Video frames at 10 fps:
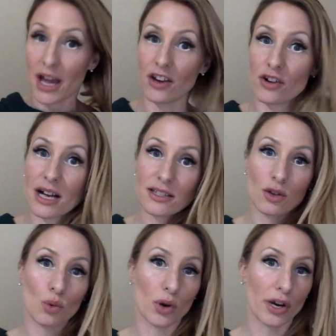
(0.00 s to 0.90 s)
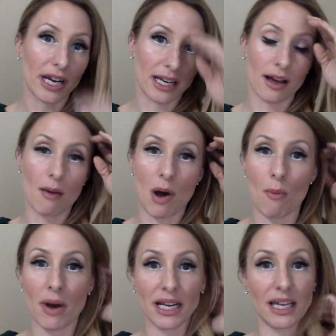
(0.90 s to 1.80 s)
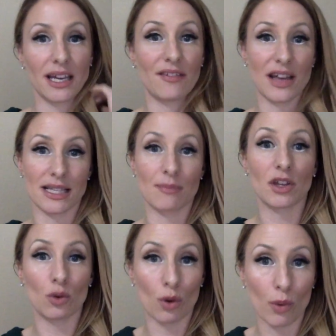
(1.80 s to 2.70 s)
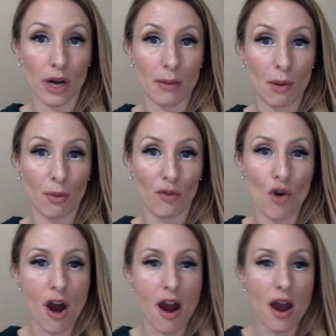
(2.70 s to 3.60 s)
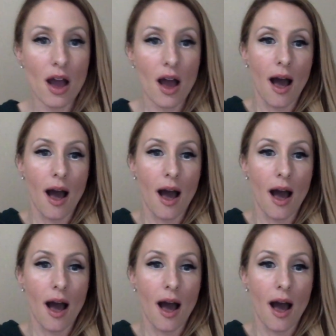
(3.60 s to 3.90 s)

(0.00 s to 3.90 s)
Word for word: and you're not so worried about money if that's something you were worried about before.